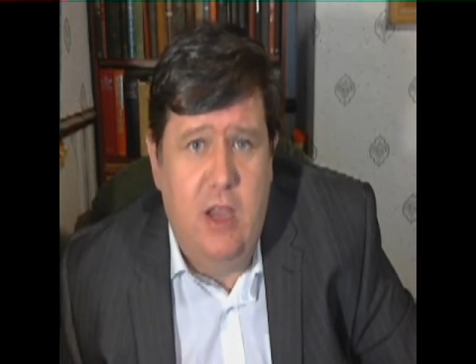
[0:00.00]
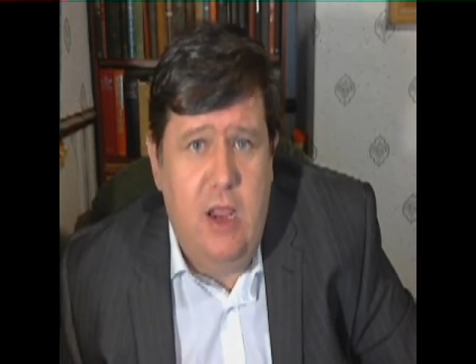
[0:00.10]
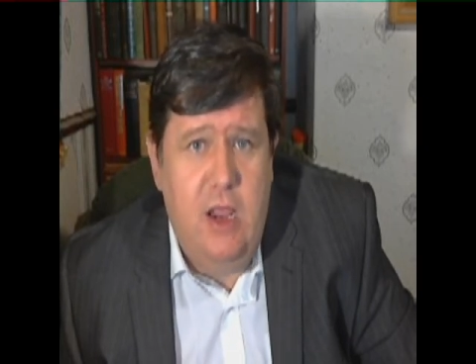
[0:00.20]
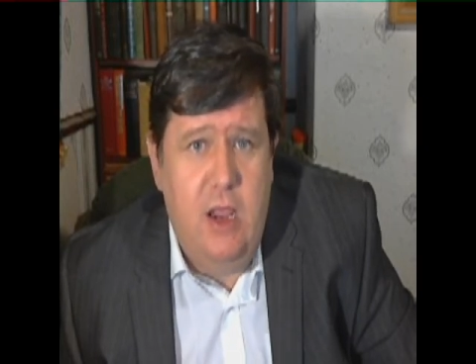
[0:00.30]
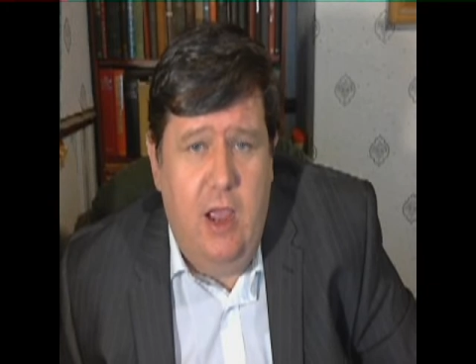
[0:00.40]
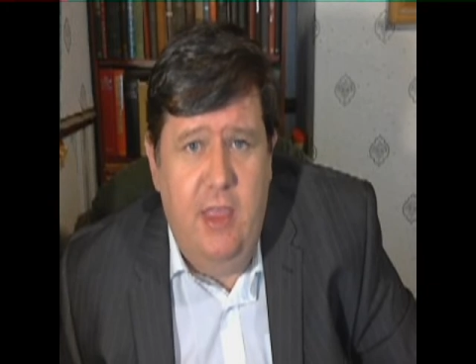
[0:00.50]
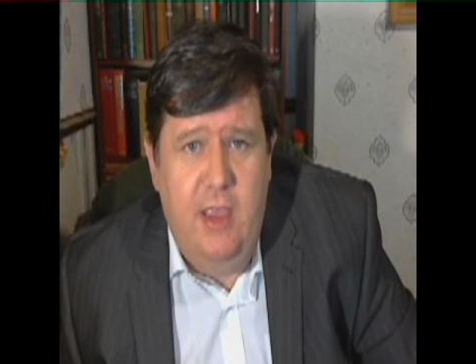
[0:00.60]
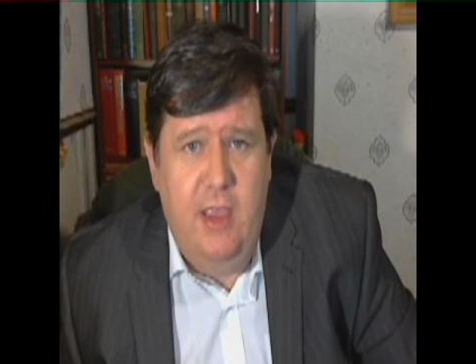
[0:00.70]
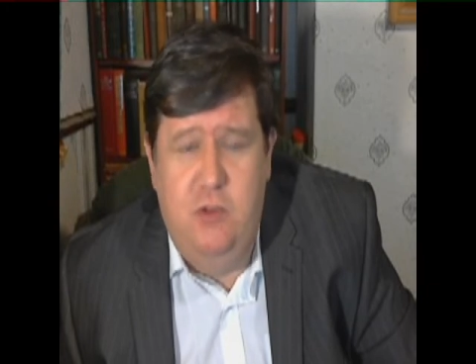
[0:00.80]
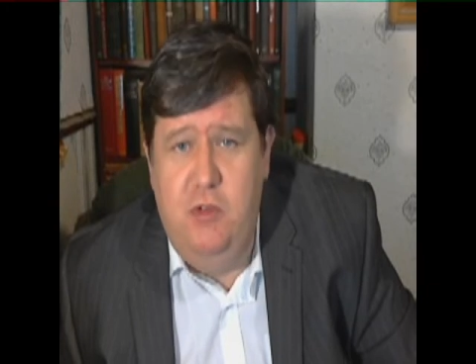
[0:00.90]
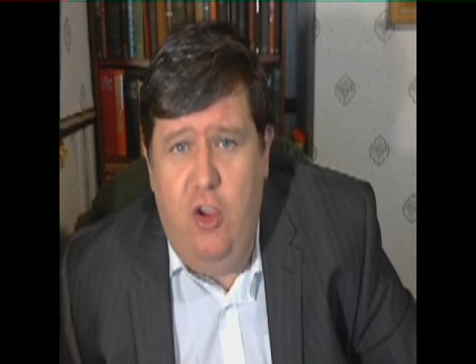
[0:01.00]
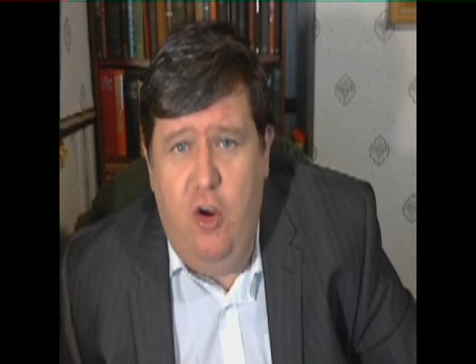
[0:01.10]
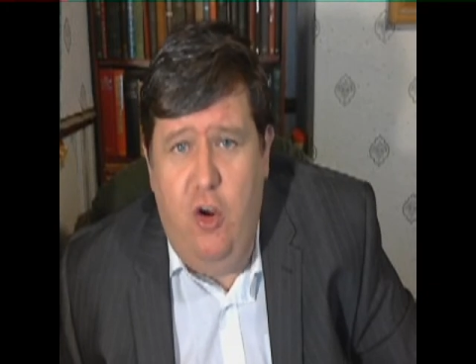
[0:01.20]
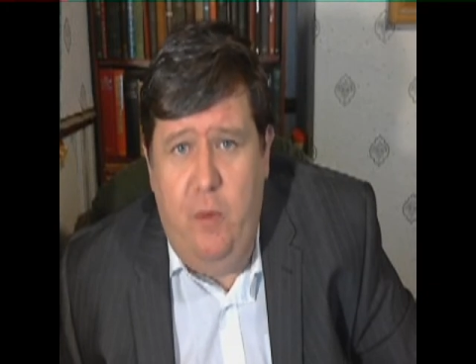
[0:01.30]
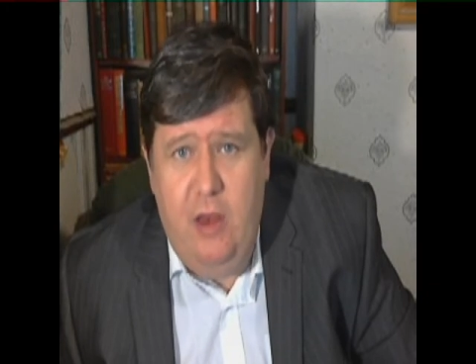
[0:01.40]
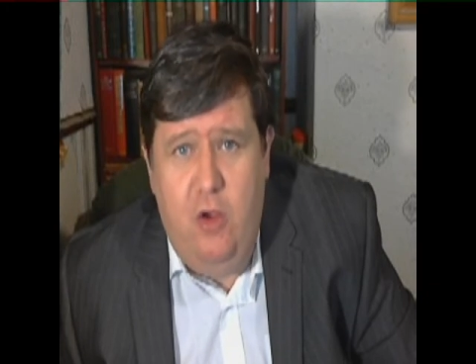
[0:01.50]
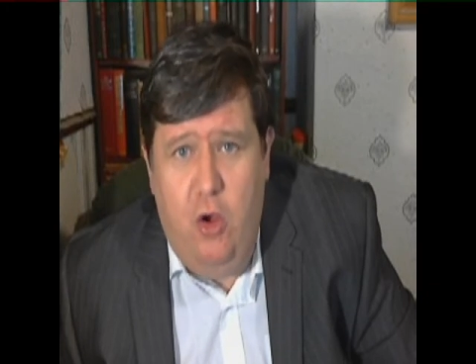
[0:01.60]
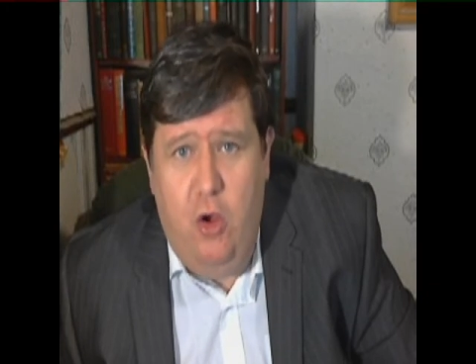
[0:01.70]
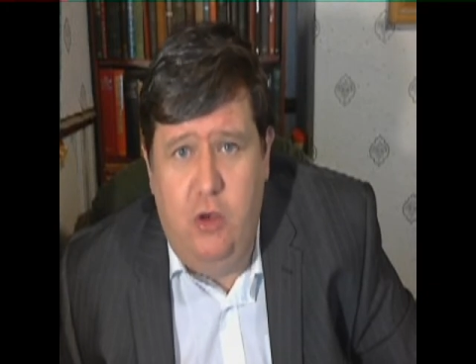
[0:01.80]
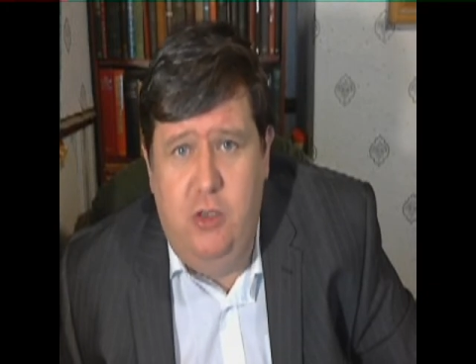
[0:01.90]
and this was the European Court
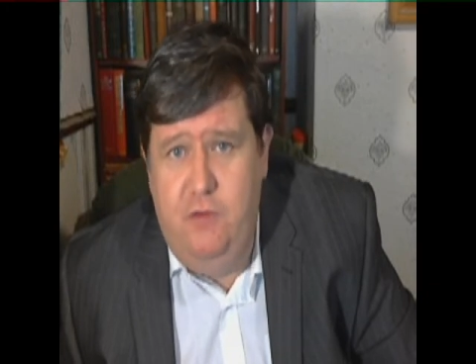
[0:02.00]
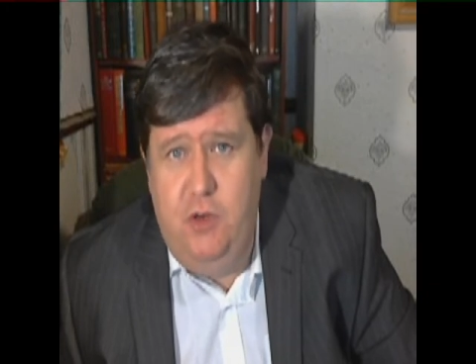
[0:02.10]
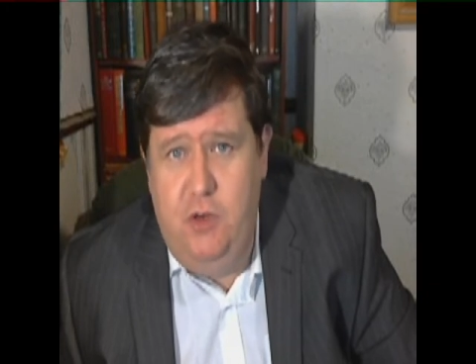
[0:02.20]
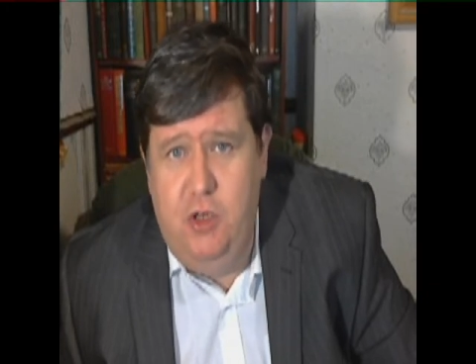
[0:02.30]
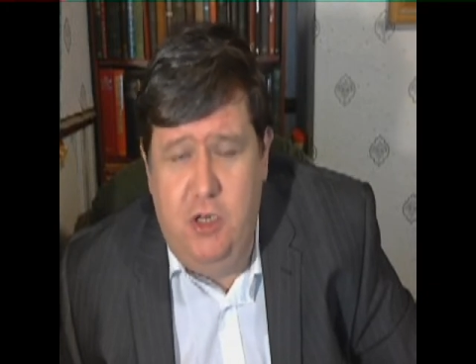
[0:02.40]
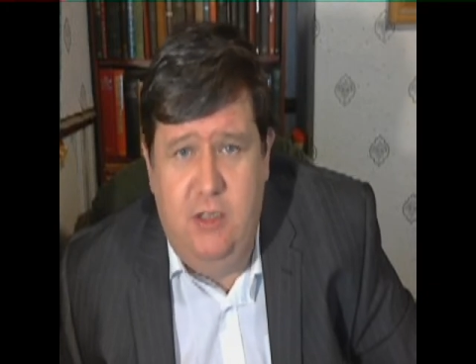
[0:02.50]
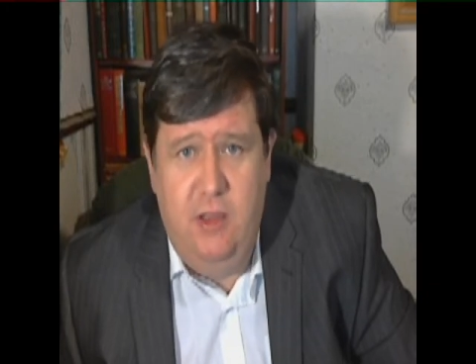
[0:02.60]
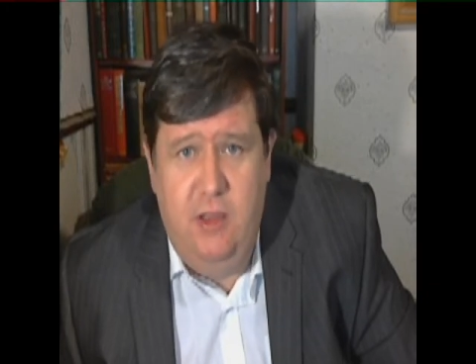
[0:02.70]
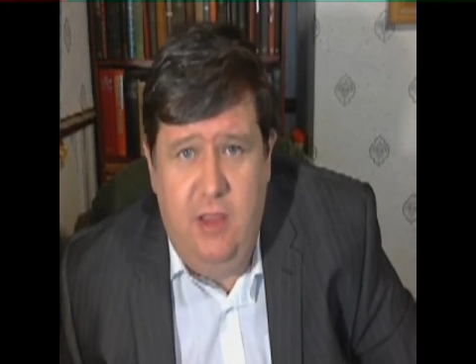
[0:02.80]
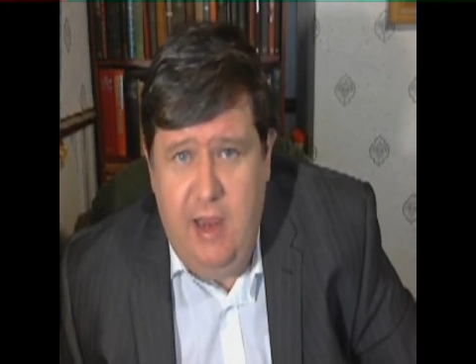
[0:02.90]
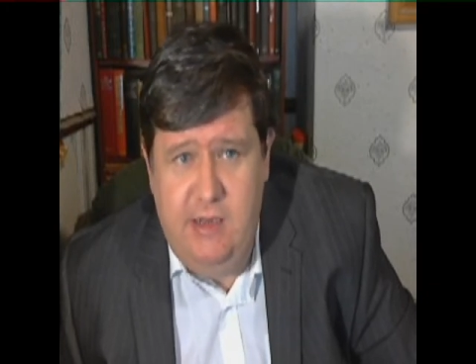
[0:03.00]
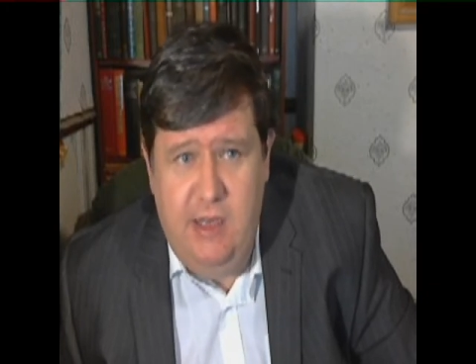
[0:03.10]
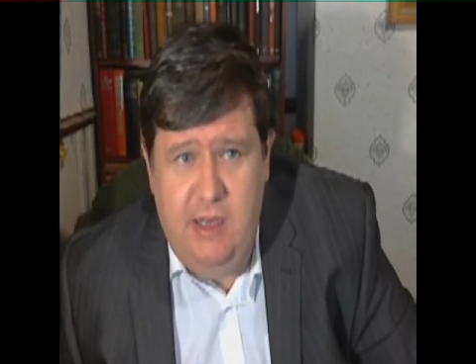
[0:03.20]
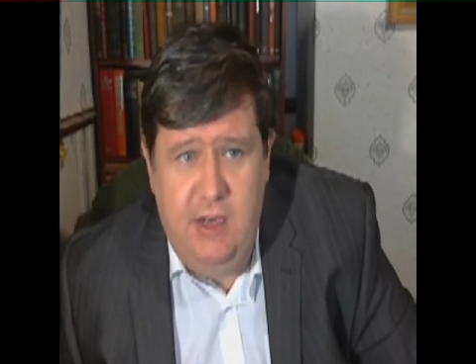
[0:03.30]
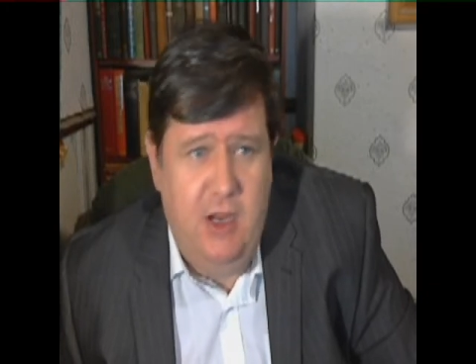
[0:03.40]
of Justice, the ECJ.